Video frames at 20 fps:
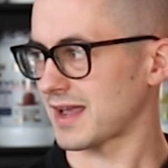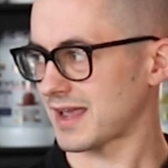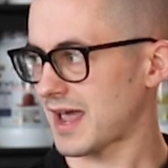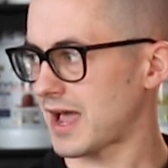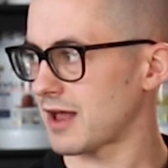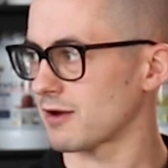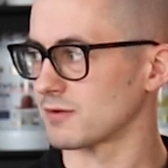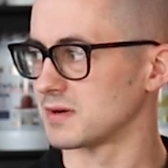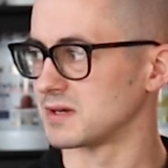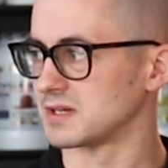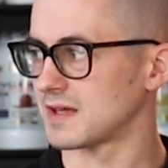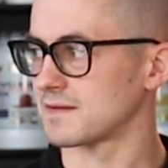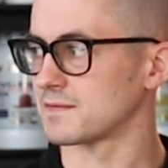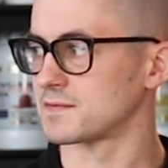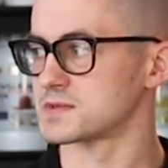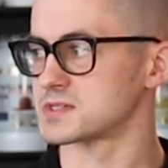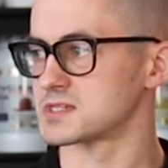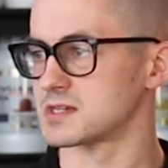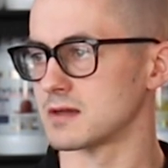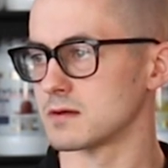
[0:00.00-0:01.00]
calorie
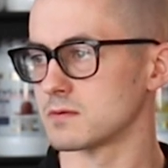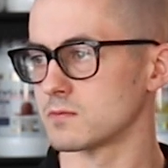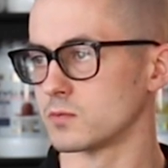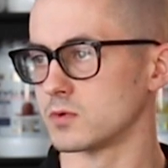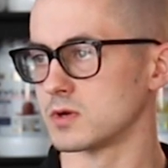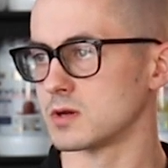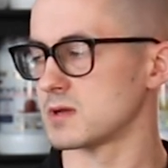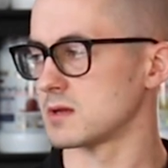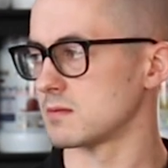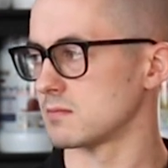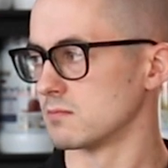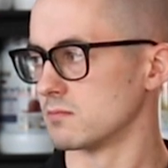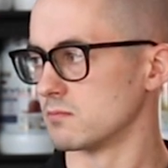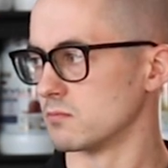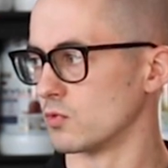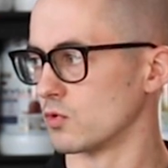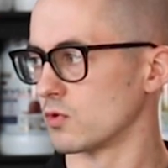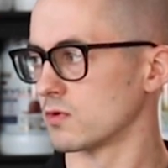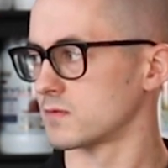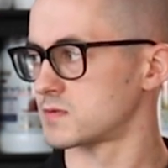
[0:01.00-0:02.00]
deficit would have been
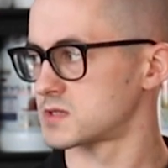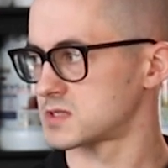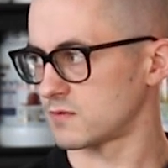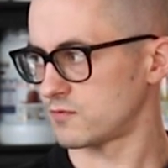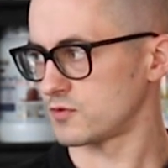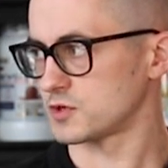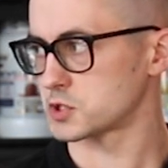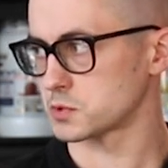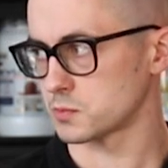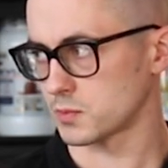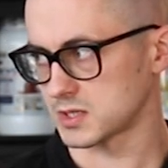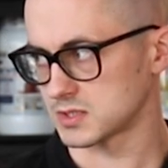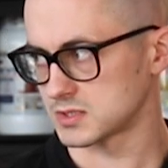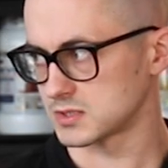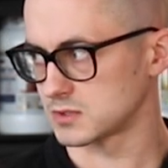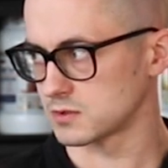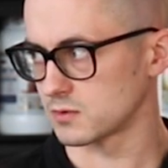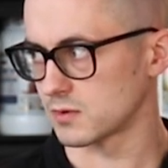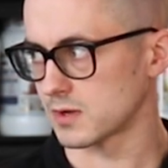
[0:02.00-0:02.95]
more of a sufficient way to do